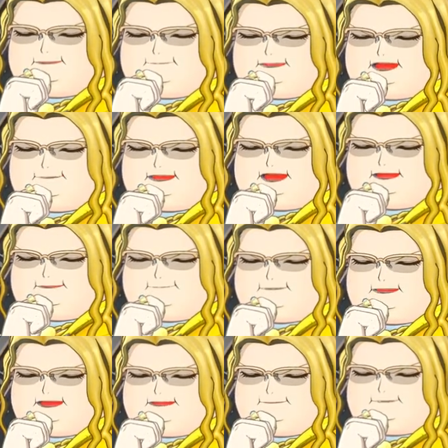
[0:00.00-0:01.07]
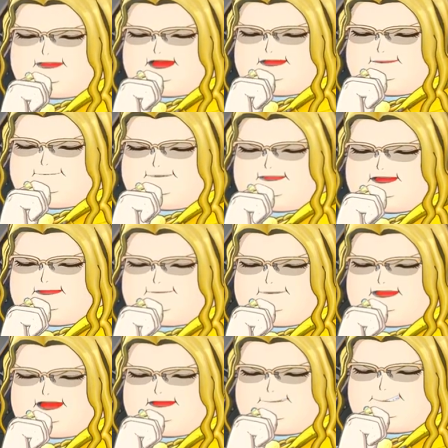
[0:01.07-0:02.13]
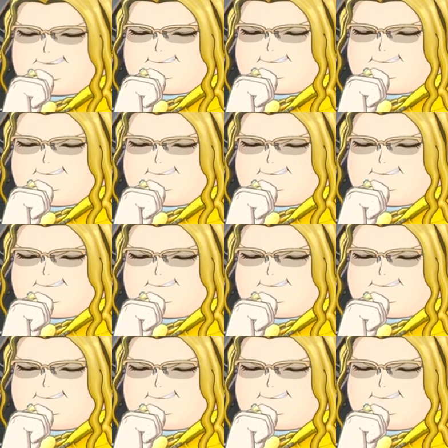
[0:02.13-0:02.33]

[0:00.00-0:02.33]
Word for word: gonna scatter the cards in the ground make you pick them up,